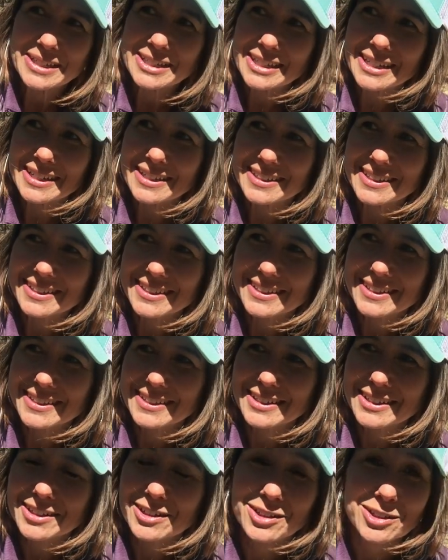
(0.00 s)

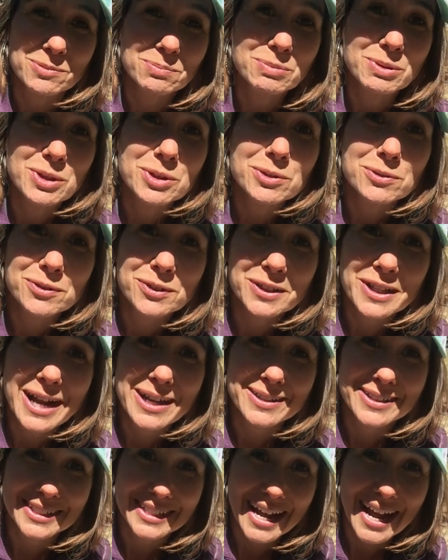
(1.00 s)
it's beautiful
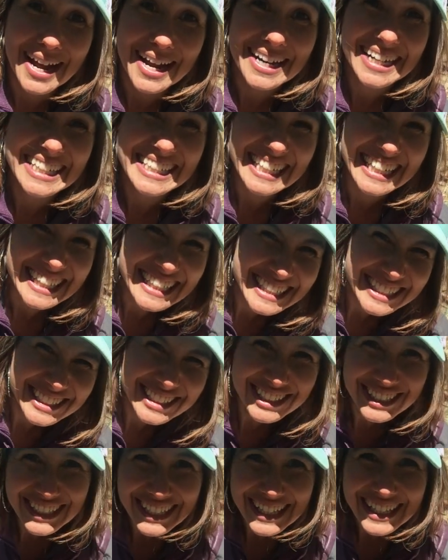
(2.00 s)
outside. It's a little
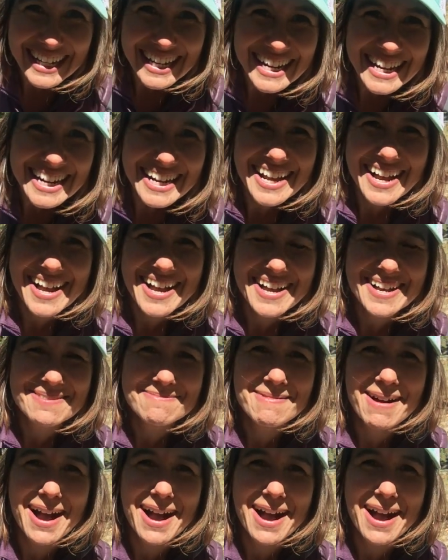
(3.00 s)
chilly.